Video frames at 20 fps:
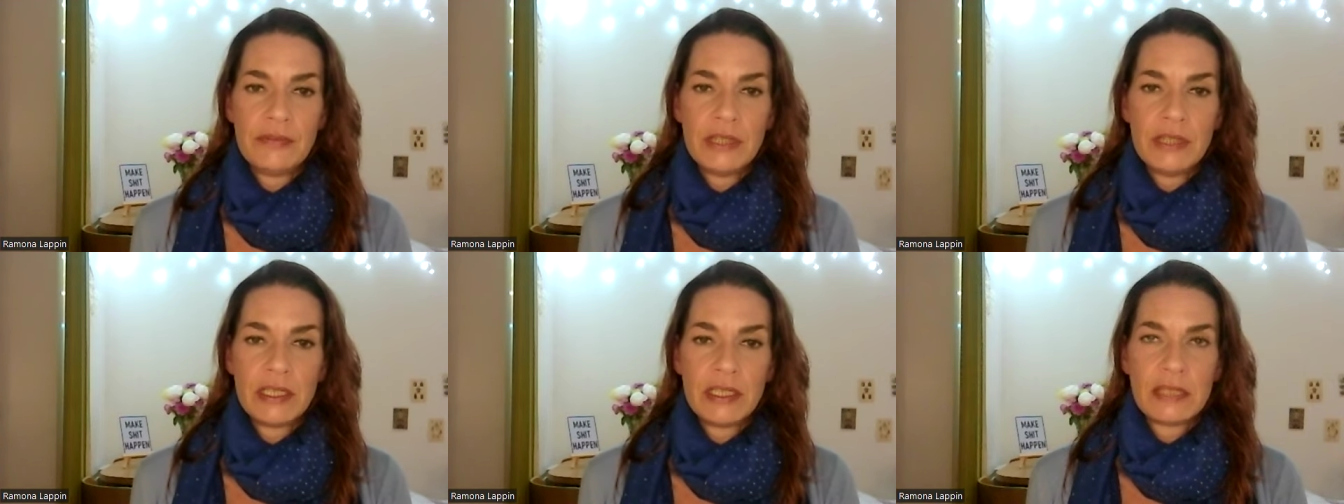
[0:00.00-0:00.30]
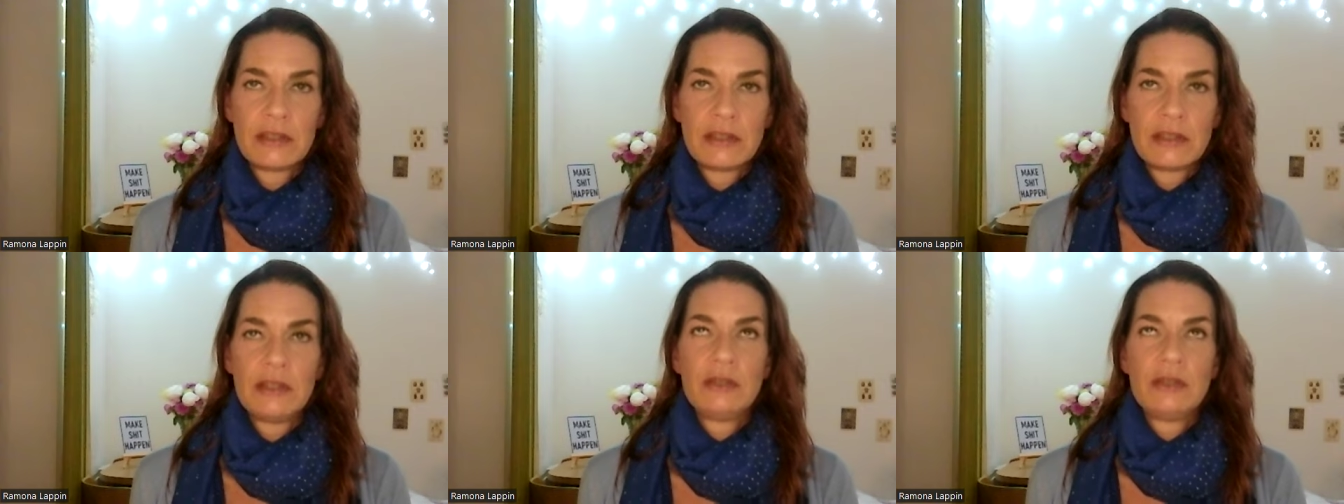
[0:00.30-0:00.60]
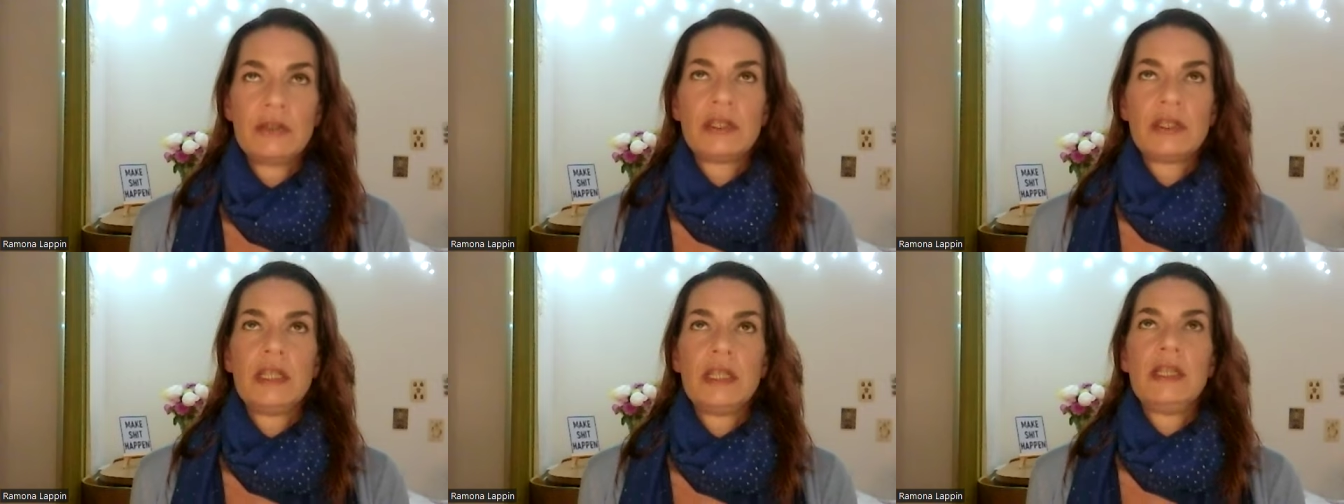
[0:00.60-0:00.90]
Full
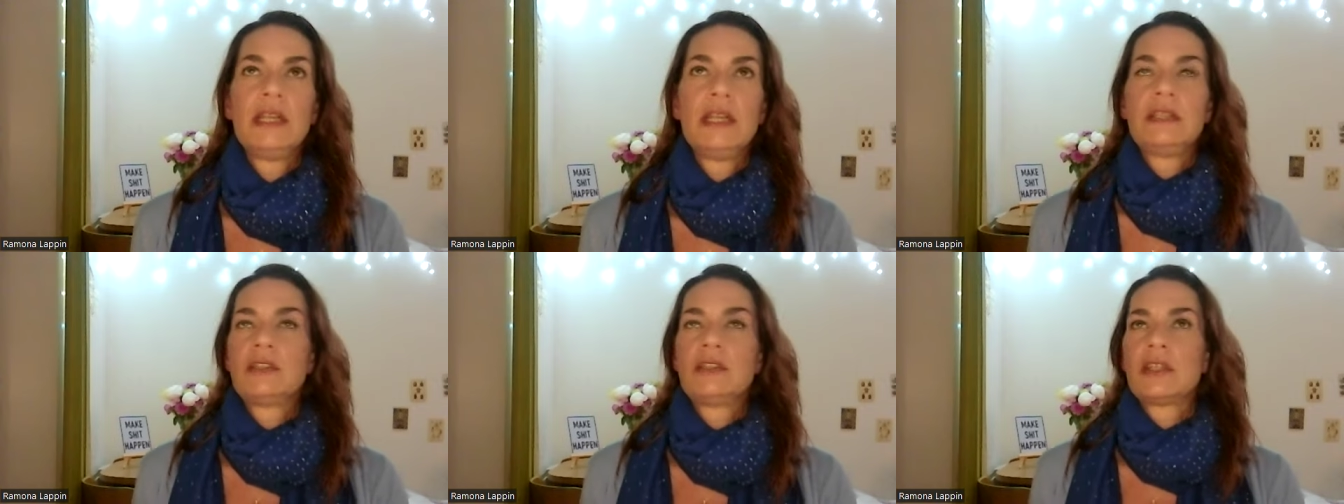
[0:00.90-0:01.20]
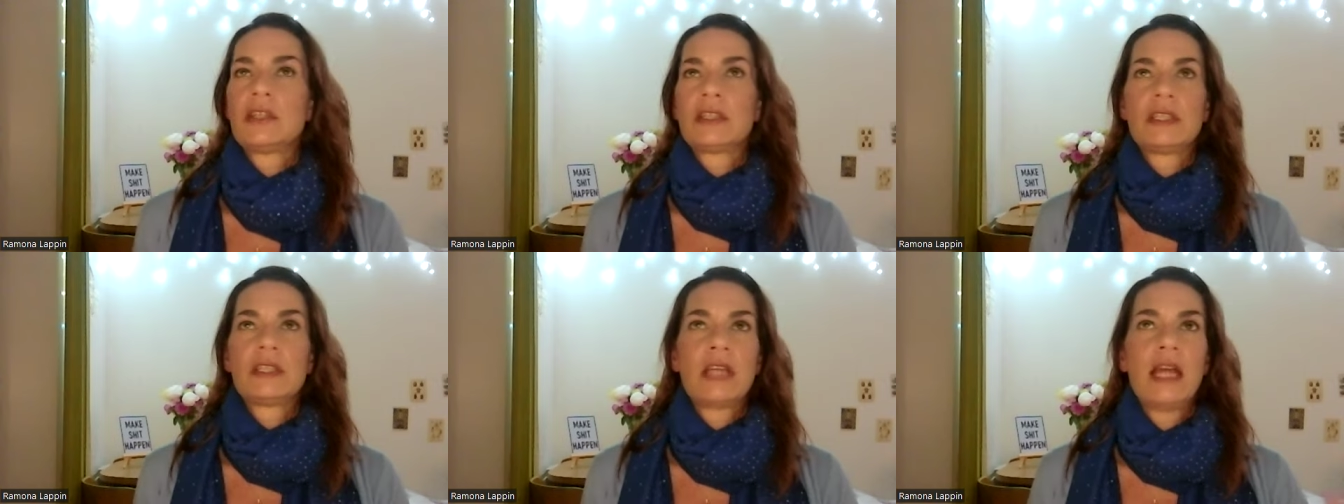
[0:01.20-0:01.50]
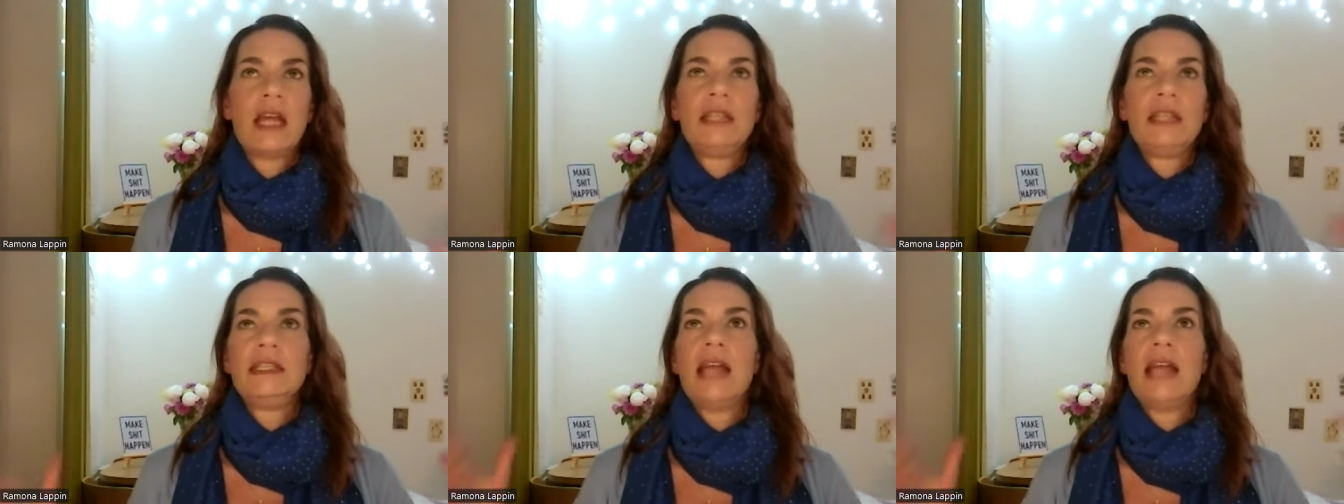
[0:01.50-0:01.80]
dissolution. It's just
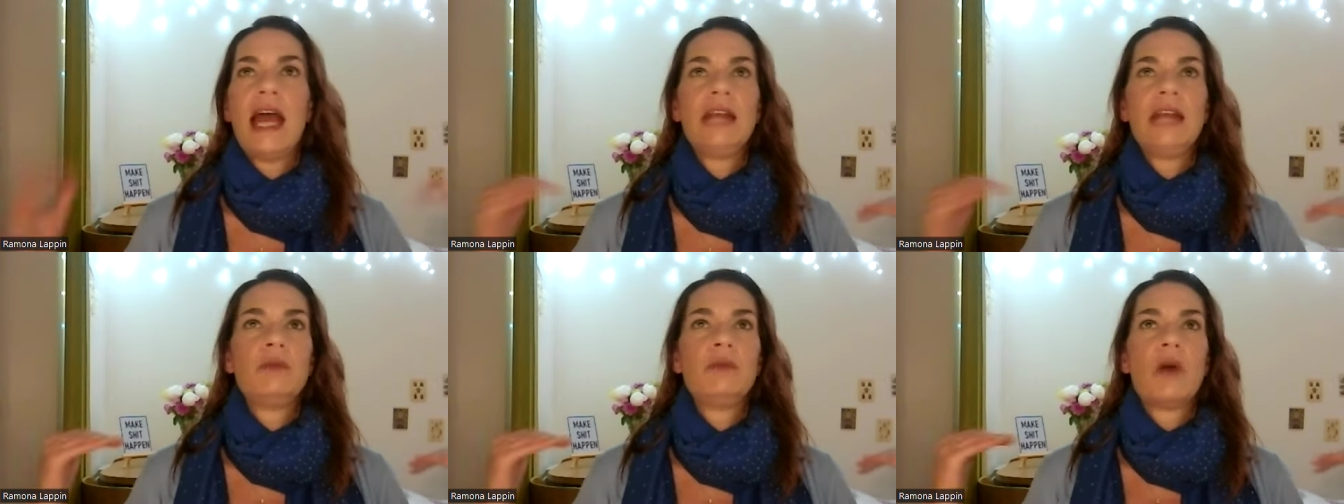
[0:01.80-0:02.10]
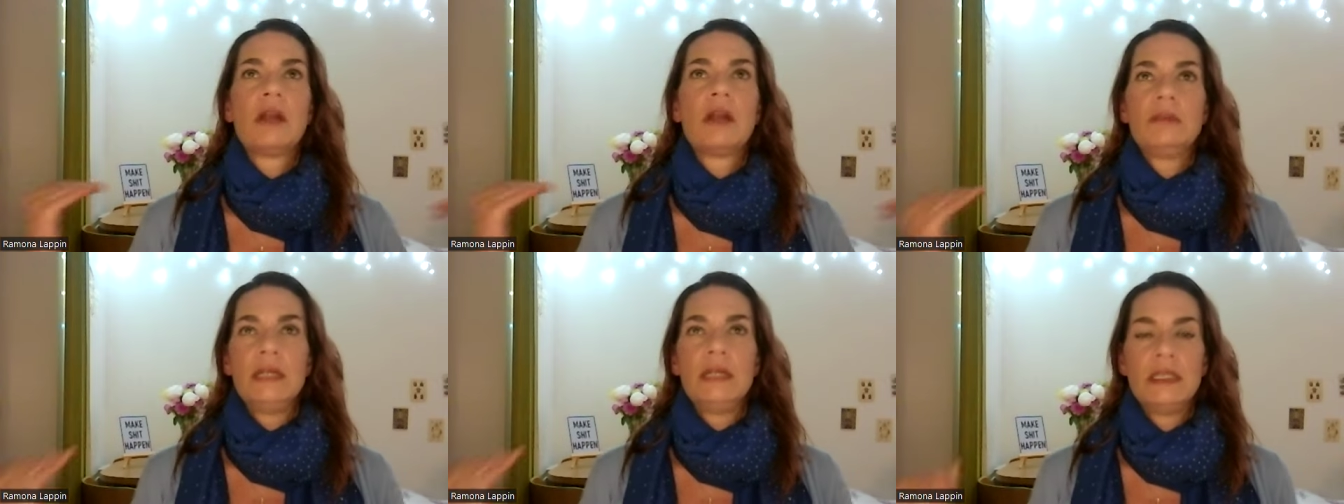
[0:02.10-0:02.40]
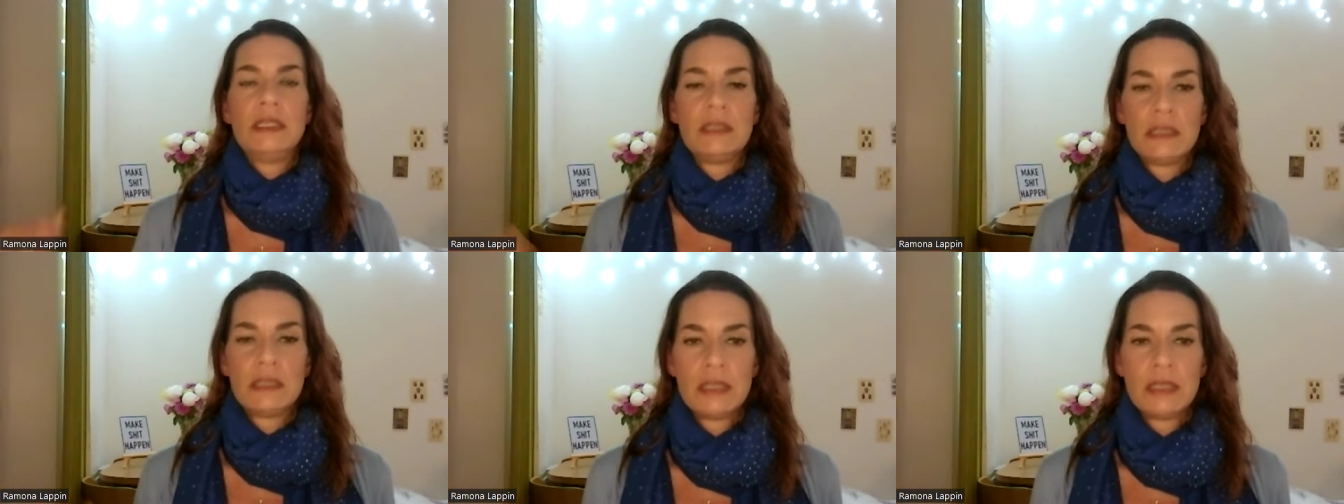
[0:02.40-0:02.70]
at one
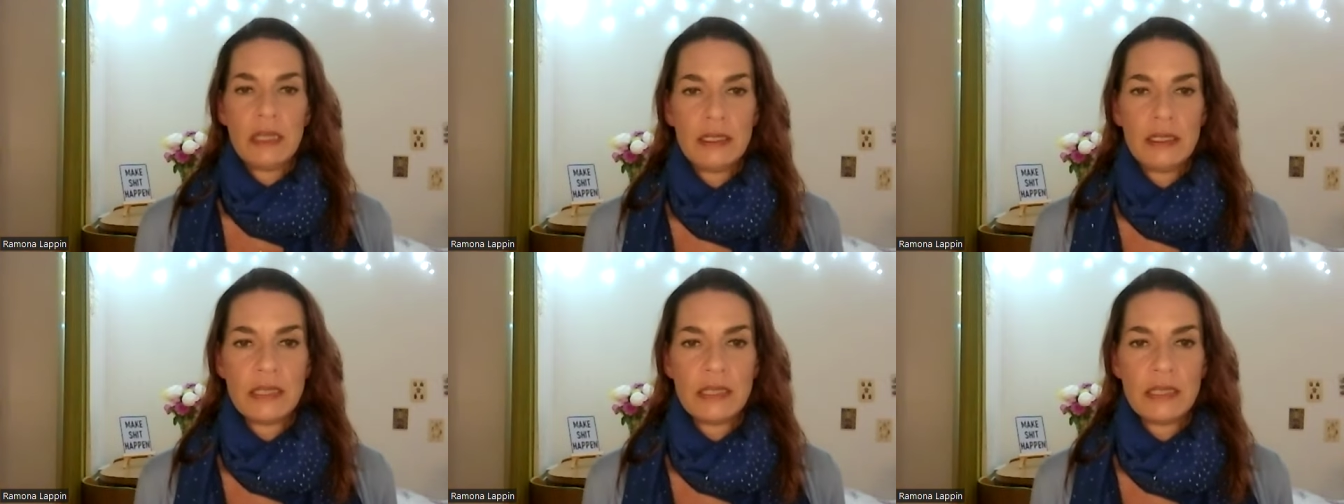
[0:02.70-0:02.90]
moment.